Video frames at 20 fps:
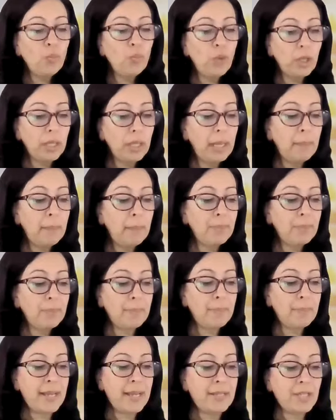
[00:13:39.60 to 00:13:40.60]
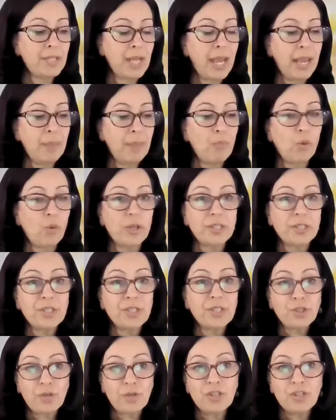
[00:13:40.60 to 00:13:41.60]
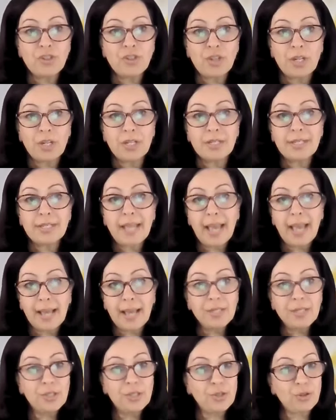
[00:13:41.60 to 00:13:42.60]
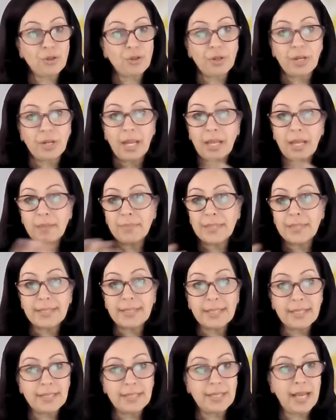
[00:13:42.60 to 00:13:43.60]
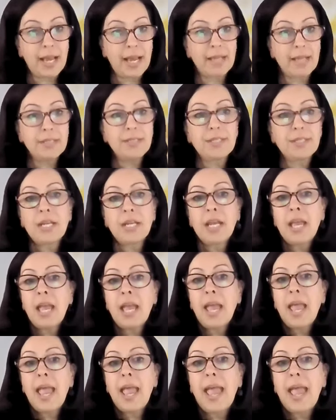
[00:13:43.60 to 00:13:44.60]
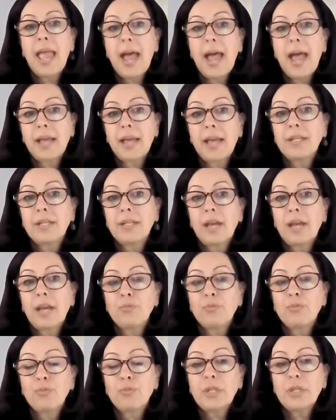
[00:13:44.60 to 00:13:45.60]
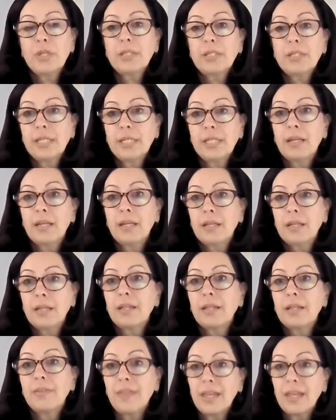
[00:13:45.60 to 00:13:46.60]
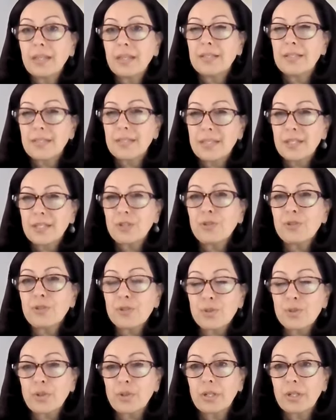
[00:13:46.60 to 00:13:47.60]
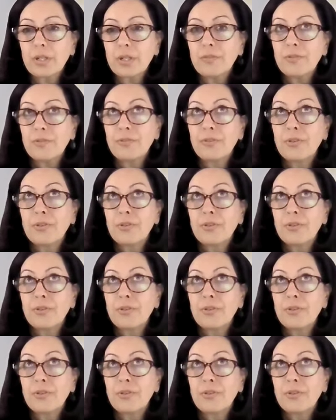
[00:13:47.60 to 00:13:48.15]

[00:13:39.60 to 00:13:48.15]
will implement a more stringent test or an ABC test. And really, they consider sort of